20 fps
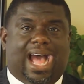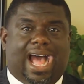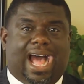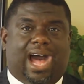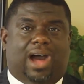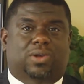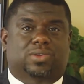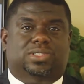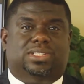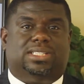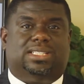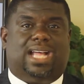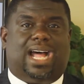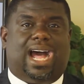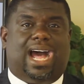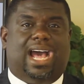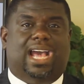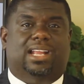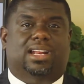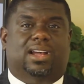
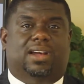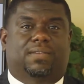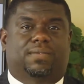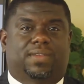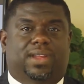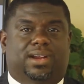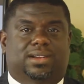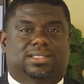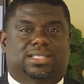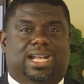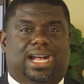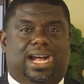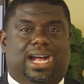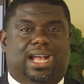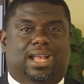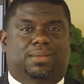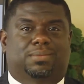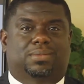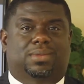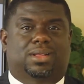outside of their
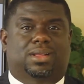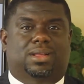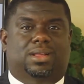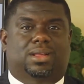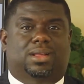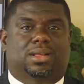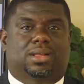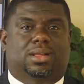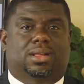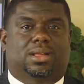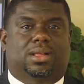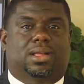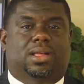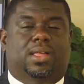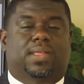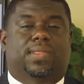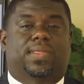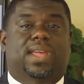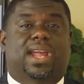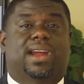
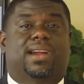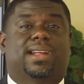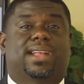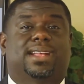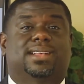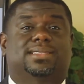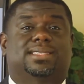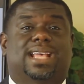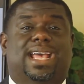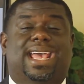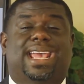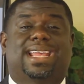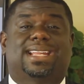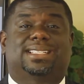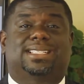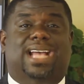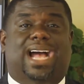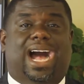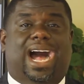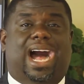time. There is a
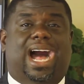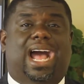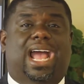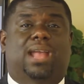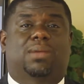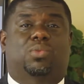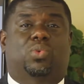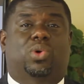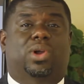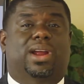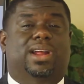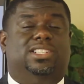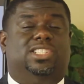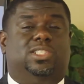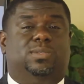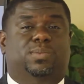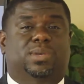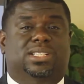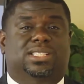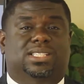time where
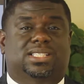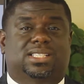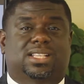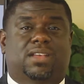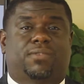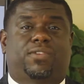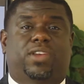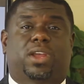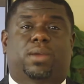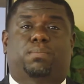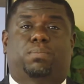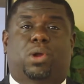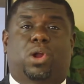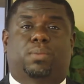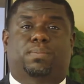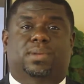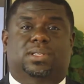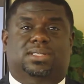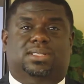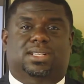specific
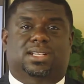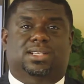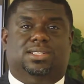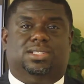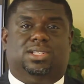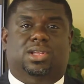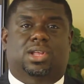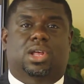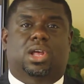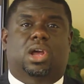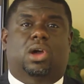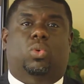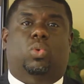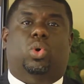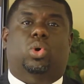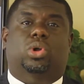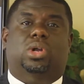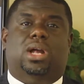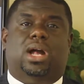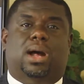purposes
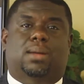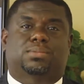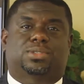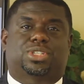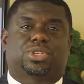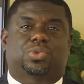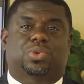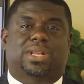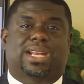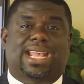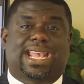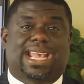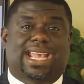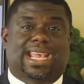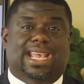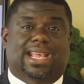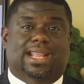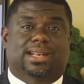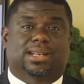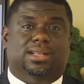will come to an
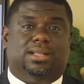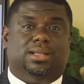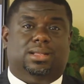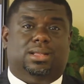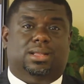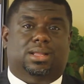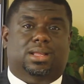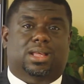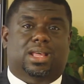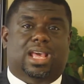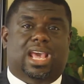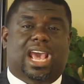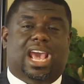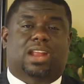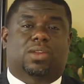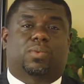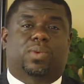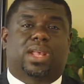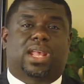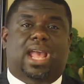end,
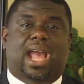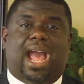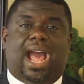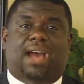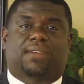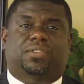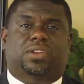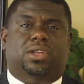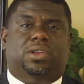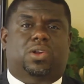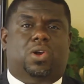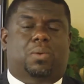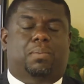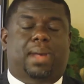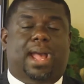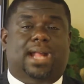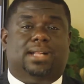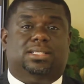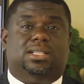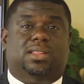and we have to go
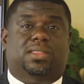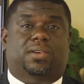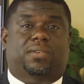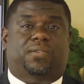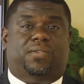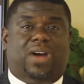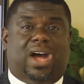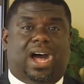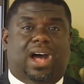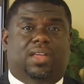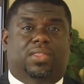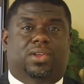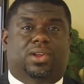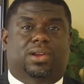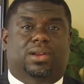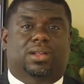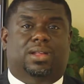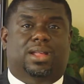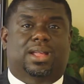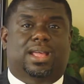back to the Father
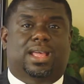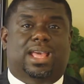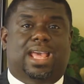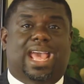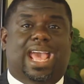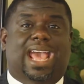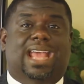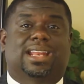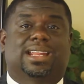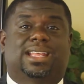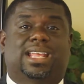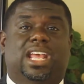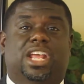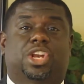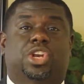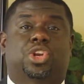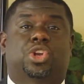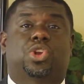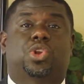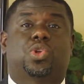and get
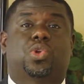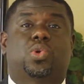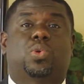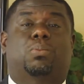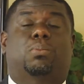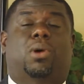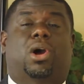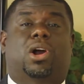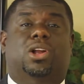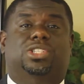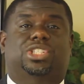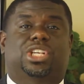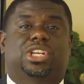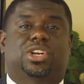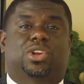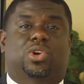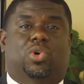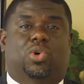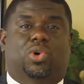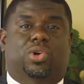new
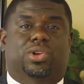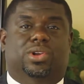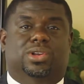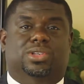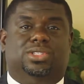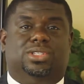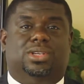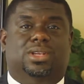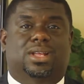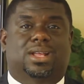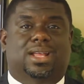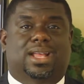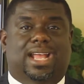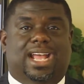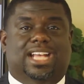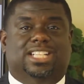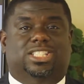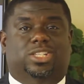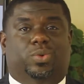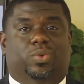marching orders
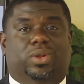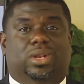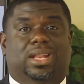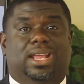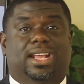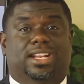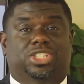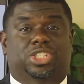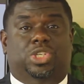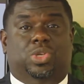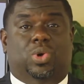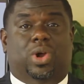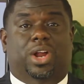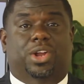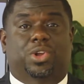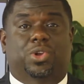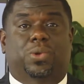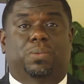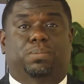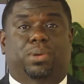as it relates to our
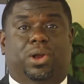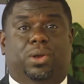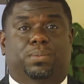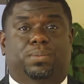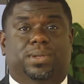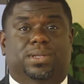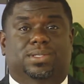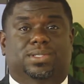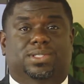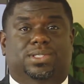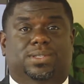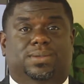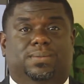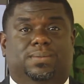new purpose.